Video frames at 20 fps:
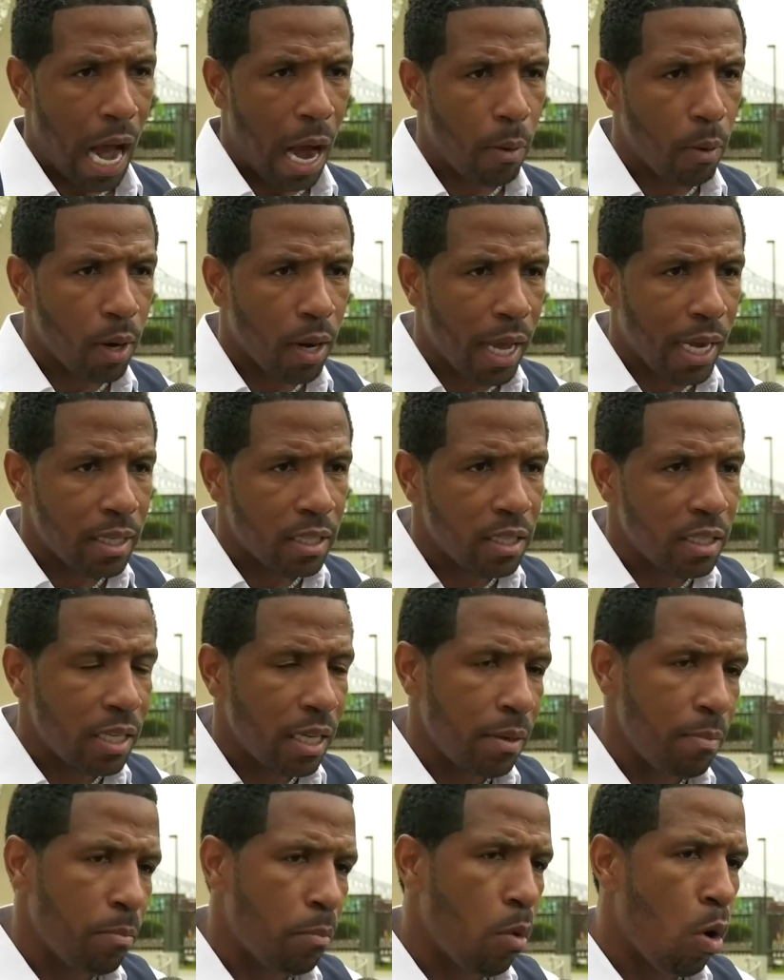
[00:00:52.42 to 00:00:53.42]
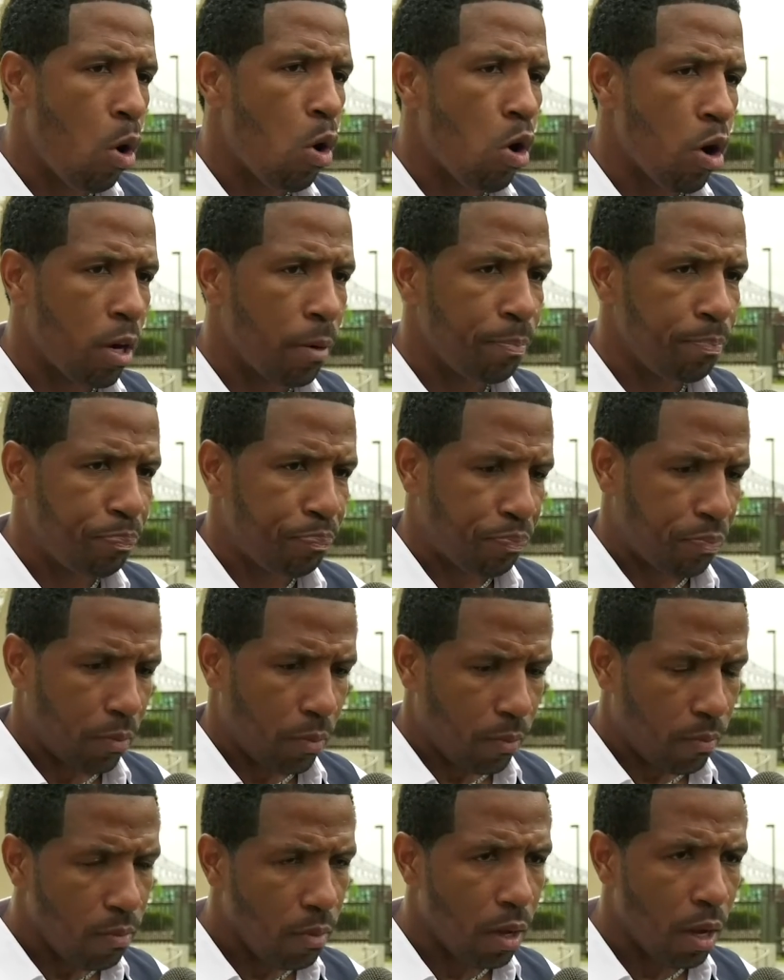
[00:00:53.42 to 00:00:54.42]
I would like to see more
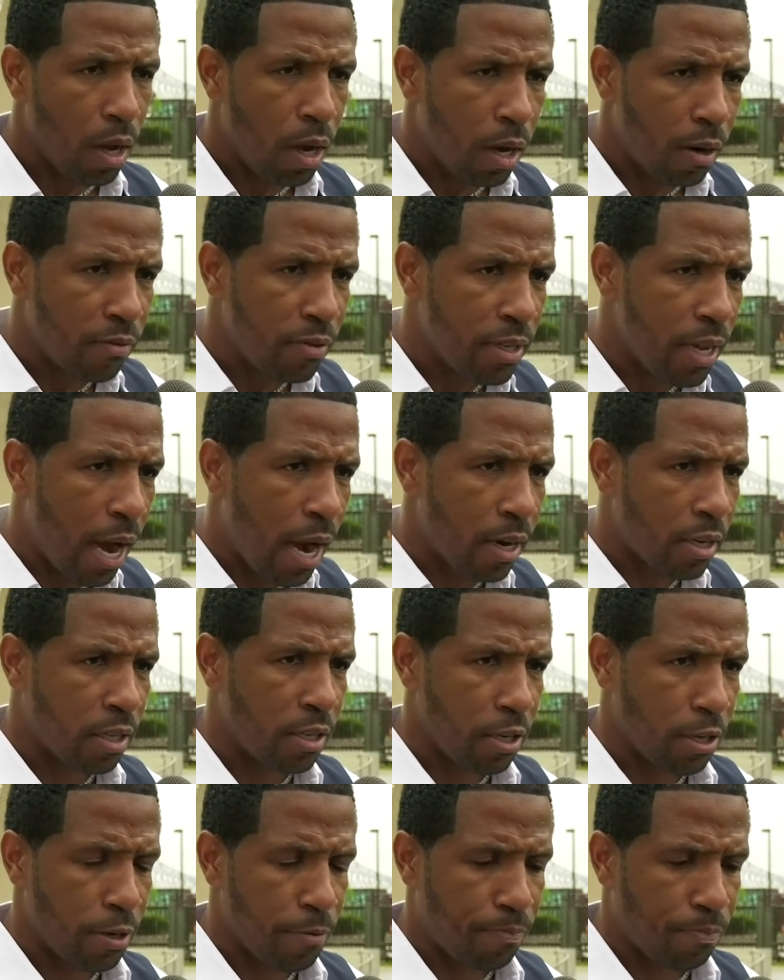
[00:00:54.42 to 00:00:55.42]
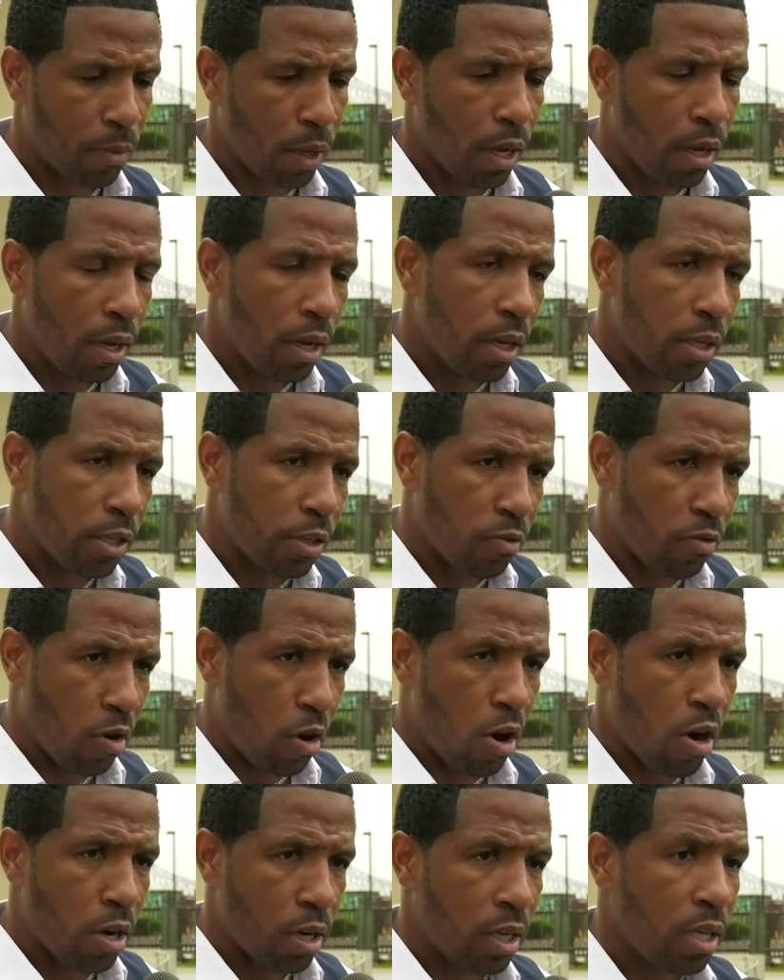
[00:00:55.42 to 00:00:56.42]
of Dr.
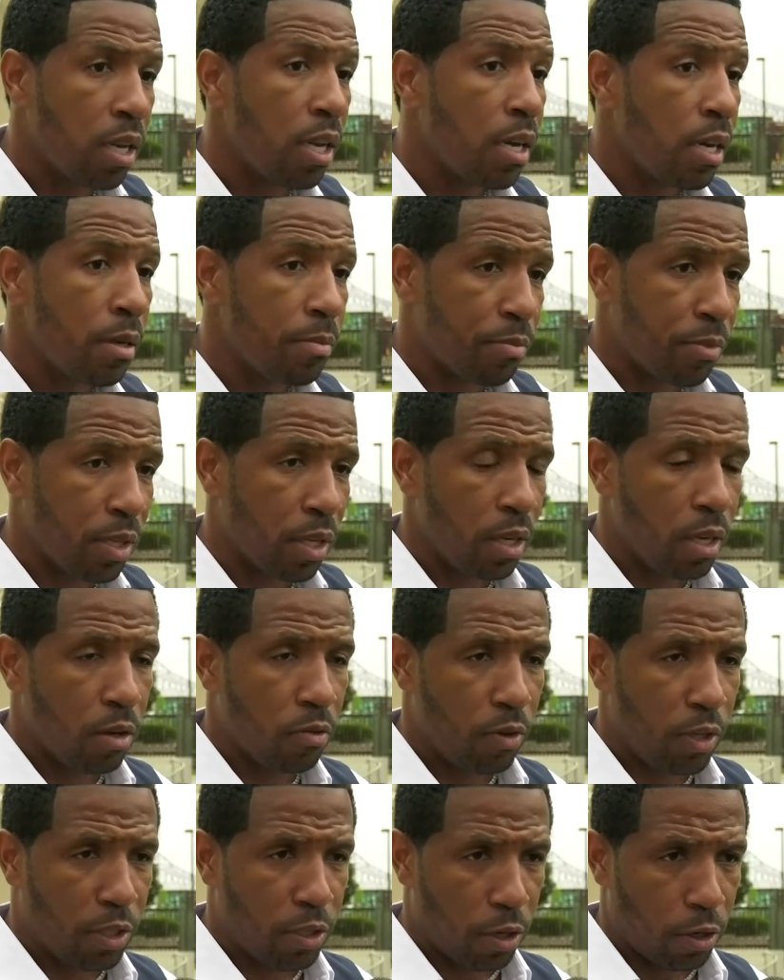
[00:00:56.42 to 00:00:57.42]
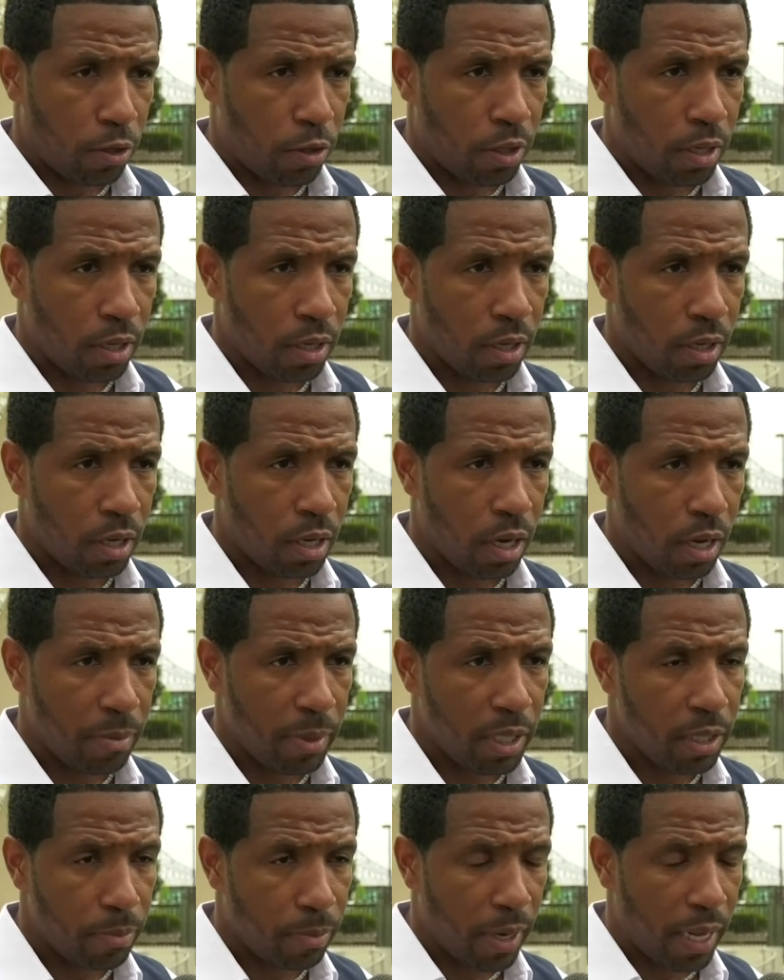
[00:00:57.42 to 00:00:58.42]
Gerard Klum's research come
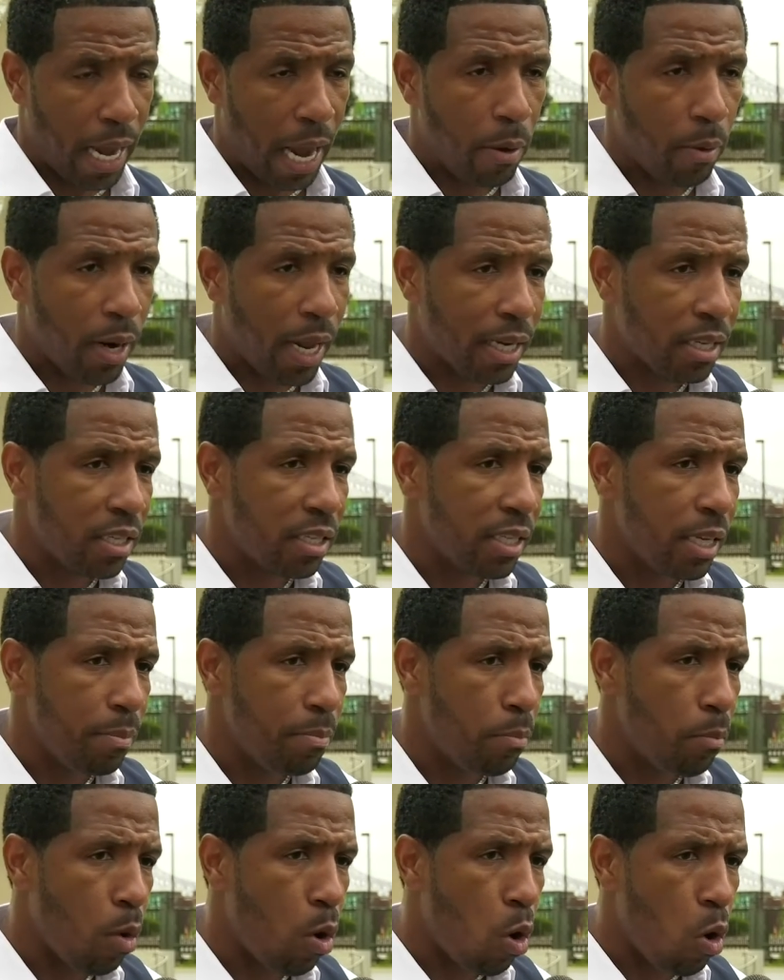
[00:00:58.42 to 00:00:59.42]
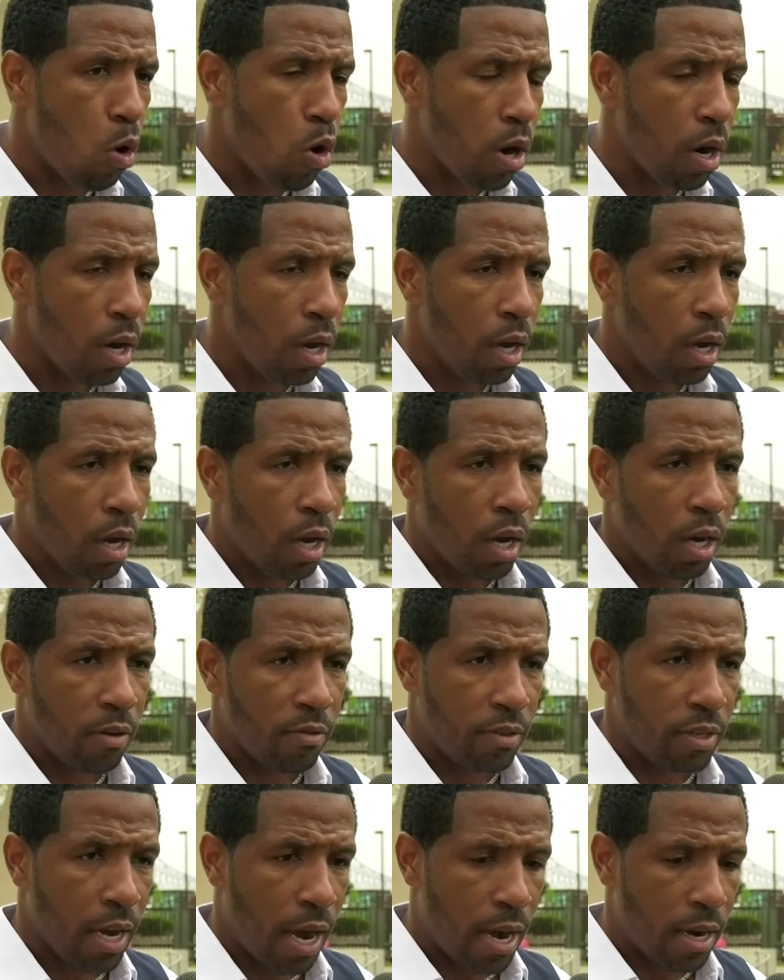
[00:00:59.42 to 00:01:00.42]
into play. I would like to see more
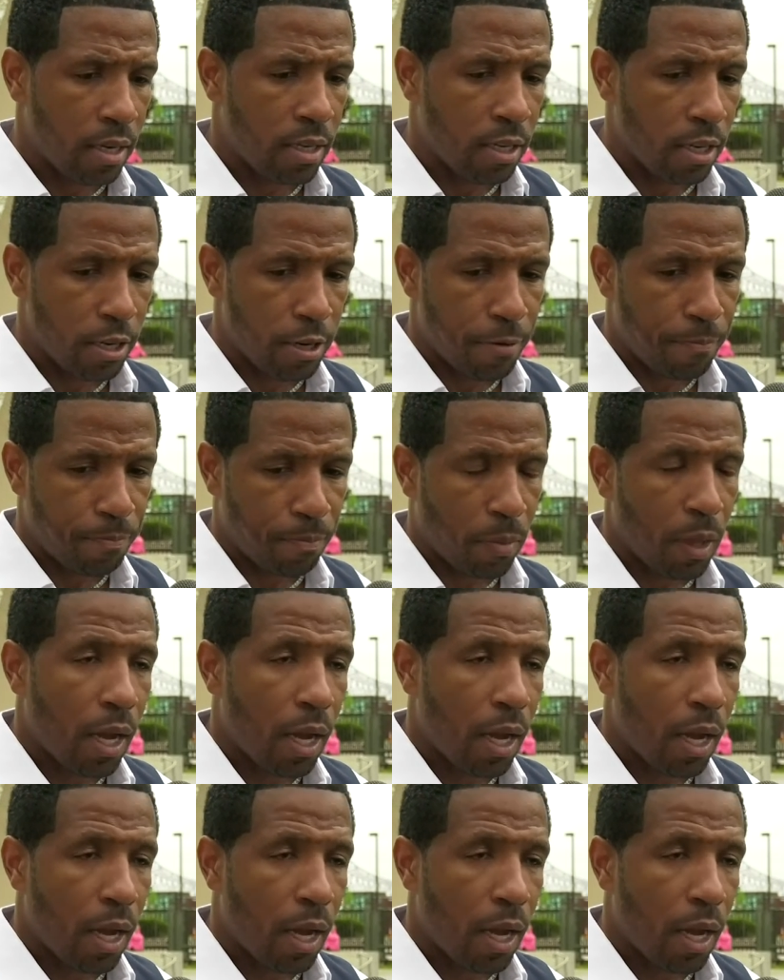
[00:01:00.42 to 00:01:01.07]
of Dr.